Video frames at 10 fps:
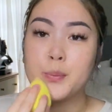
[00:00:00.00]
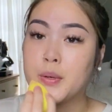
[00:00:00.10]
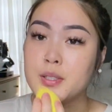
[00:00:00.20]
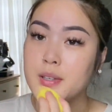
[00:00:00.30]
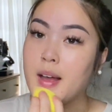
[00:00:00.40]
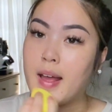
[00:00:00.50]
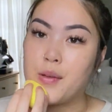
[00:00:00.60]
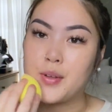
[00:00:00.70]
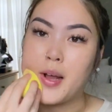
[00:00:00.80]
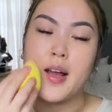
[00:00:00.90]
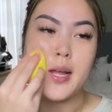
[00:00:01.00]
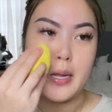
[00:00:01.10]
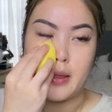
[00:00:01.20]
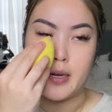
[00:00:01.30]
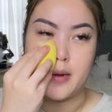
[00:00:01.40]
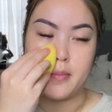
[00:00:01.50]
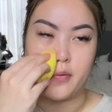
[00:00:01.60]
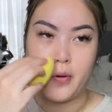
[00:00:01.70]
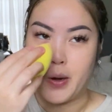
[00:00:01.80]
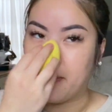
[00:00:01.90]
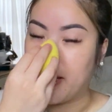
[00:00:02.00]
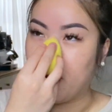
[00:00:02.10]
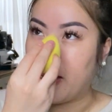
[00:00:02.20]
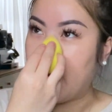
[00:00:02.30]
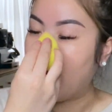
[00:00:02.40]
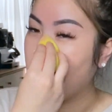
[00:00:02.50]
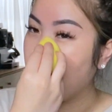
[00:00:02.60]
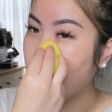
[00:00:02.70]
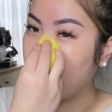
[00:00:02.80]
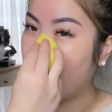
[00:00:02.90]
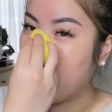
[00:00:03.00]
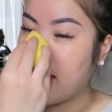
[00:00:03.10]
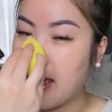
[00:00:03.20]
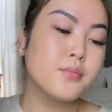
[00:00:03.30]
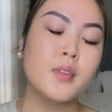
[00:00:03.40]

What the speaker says: which I haven't got anything done before, by the way, FYI.